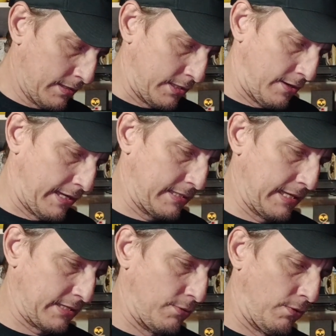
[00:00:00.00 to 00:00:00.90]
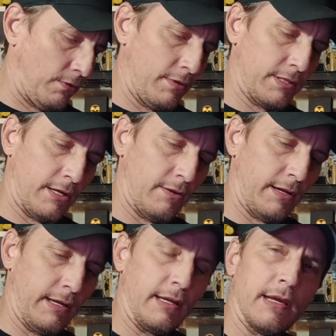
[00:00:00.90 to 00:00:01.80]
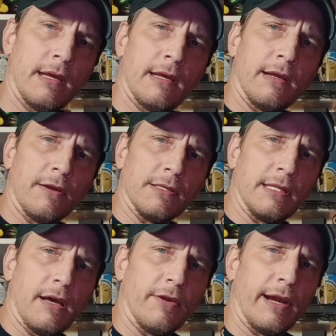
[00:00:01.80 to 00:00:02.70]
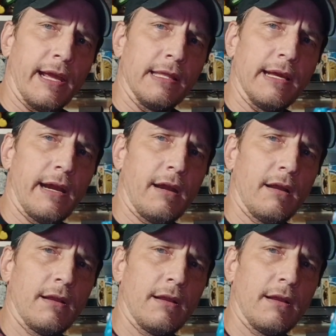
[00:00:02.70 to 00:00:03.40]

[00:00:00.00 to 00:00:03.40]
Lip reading: So that's cool. So here's the hand there.